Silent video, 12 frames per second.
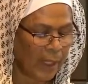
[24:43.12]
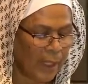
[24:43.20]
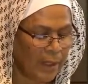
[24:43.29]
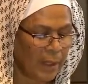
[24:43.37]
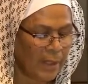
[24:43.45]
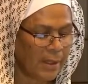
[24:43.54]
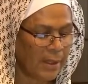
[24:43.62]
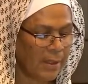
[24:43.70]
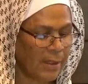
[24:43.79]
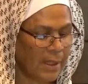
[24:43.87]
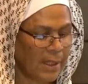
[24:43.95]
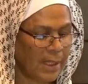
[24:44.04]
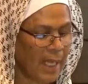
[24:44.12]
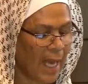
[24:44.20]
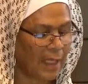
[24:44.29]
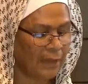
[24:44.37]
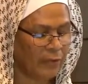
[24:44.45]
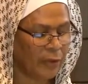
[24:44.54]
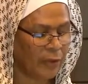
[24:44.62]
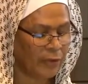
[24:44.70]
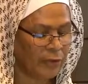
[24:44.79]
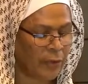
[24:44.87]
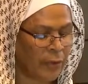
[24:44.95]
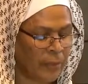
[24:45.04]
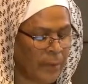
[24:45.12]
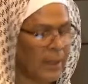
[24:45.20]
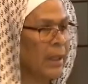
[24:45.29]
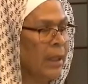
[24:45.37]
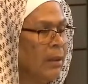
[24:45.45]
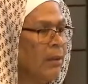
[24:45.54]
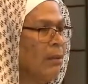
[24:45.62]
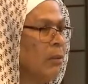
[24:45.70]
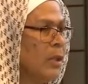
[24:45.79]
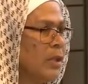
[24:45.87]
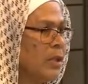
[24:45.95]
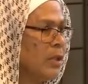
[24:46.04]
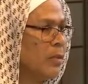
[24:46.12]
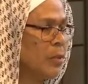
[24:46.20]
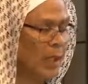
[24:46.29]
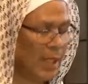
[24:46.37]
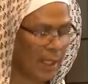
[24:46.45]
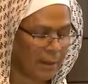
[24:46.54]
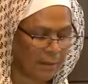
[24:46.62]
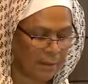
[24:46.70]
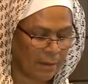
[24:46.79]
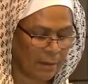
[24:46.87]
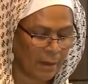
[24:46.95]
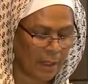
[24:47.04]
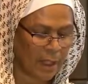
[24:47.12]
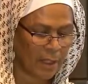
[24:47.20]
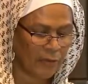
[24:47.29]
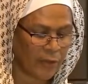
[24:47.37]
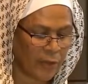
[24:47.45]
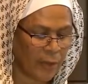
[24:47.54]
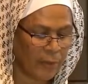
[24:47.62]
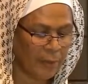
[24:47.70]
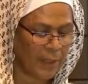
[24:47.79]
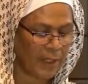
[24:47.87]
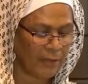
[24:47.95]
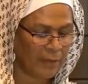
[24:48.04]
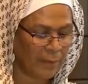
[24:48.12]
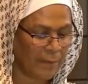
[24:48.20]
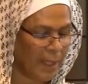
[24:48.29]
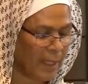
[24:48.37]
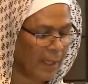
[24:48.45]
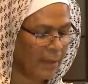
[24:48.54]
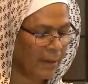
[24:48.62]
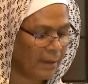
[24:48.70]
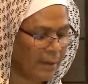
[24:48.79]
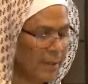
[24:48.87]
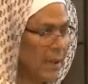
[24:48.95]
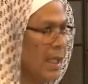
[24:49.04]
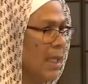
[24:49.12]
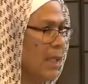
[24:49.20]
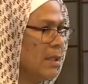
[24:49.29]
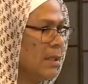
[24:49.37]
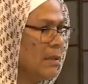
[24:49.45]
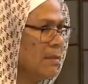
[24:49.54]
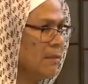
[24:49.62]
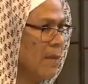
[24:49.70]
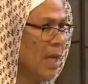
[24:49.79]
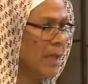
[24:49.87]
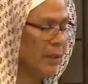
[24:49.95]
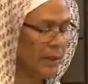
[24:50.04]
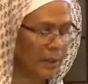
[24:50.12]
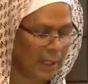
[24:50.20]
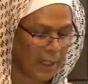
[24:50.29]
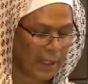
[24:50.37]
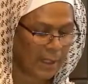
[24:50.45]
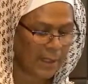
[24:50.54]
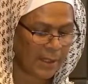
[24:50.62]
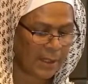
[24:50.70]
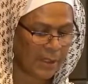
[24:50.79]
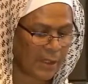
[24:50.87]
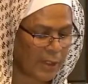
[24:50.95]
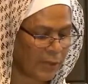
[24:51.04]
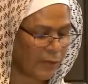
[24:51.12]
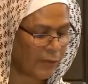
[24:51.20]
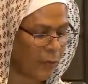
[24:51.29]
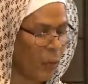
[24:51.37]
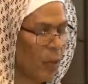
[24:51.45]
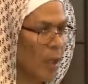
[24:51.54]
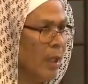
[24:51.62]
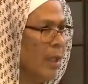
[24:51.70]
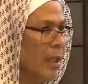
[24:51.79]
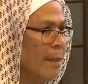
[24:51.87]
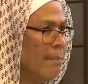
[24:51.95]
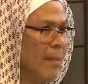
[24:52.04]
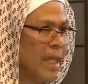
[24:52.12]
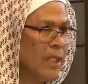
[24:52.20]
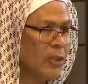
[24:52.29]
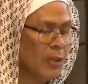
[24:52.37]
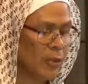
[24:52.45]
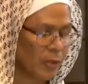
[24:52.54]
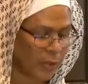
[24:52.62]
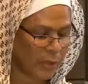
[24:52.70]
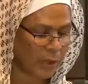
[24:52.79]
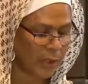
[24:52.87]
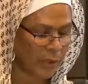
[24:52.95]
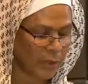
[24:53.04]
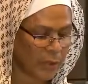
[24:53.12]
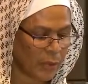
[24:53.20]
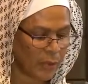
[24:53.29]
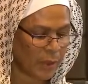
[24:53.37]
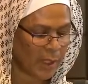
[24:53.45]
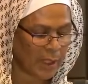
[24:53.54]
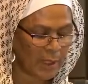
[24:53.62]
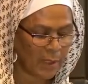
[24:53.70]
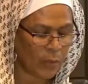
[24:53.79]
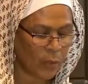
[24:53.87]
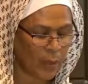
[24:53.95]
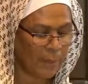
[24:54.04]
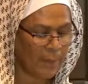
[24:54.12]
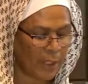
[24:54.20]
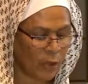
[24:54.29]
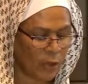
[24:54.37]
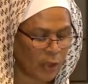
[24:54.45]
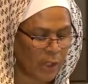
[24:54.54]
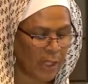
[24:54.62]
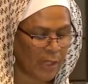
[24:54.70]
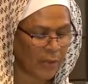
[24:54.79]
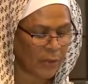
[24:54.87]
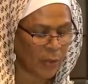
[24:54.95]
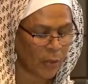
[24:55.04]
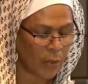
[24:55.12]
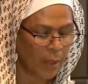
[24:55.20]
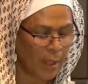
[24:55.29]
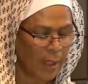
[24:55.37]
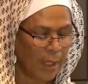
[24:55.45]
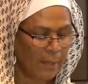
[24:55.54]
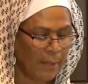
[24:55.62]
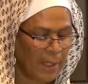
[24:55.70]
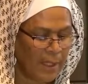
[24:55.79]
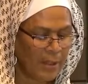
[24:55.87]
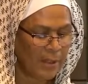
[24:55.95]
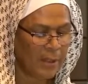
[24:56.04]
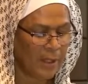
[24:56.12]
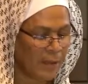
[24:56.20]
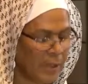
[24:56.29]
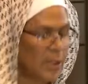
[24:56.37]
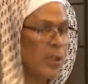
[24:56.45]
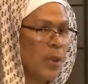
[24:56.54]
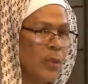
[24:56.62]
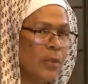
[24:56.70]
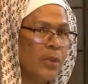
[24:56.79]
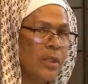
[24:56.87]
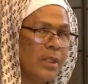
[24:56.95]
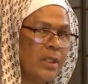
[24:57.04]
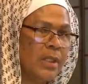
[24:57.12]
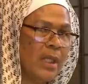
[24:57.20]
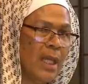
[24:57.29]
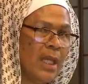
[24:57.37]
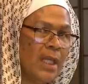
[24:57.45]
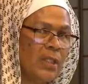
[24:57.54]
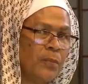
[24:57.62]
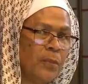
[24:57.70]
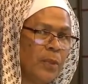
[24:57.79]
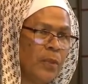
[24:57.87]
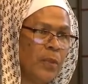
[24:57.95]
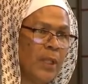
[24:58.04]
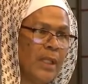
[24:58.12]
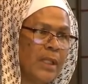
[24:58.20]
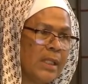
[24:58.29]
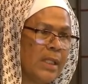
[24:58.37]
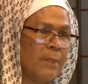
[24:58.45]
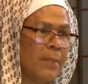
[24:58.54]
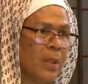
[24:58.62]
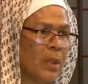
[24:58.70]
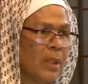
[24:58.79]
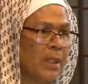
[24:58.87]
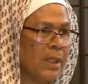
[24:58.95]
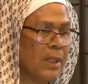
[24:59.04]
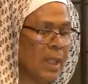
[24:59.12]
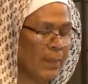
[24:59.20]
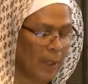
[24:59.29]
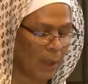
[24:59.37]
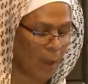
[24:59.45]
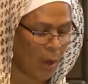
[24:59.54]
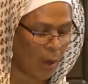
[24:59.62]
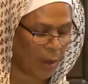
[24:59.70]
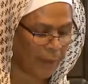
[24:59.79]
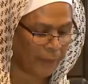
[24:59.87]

Thus, this lack of uniformity, which we can confirm even by today's modern existence of 4 major Sunni schools and at least 1 major Shia school, means there is no such thing as pure and simple Islamic law.